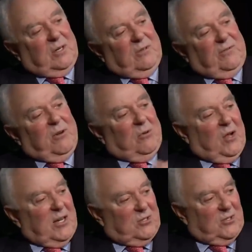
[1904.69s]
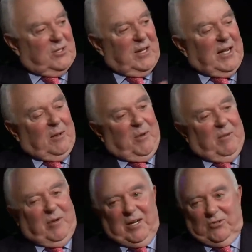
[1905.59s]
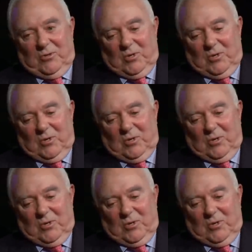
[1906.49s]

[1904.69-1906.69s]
uh, federalizes the Alabama National